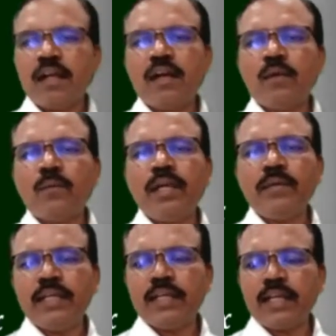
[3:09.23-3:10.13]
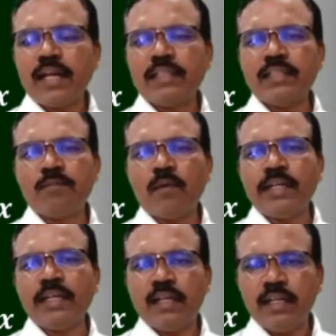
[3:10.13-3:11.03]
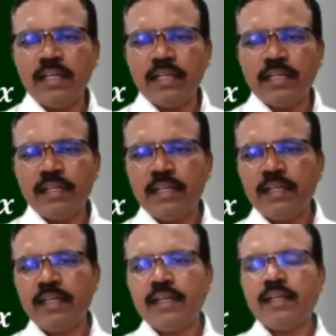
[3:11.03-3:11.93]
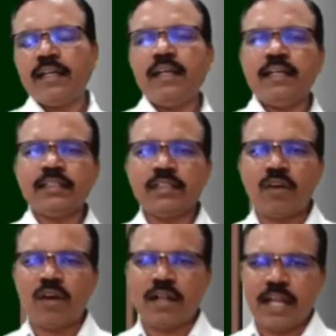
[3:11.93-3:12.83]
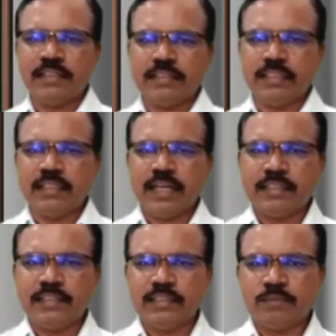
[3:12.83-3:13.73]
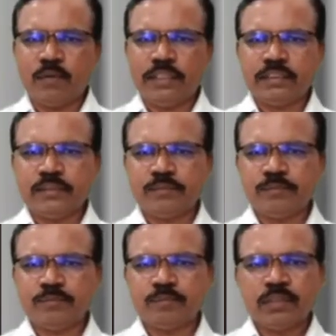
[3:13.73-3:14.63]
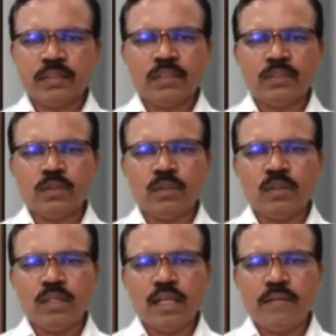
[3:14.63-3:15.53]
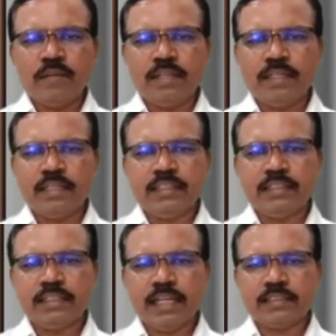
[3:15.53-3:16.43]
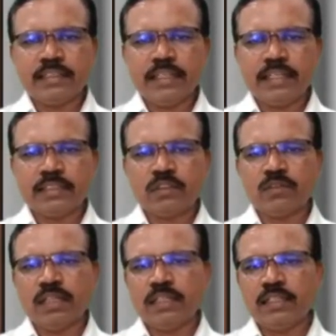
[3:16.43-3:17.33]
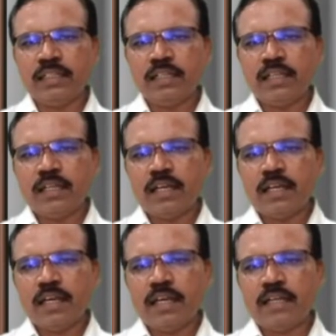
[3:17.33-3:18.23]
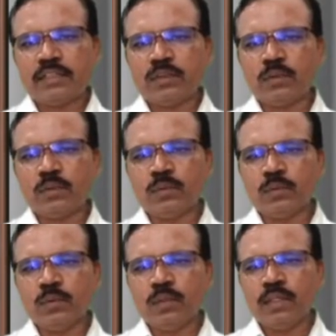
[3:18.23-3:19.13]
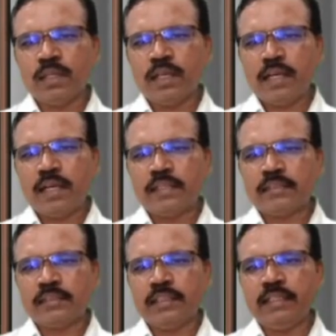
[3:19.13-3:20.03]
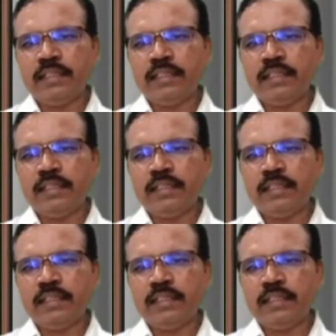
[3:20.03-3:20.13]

We have here another point D. Let us draw tangent at this point. So I will take this as x1, x2, x3,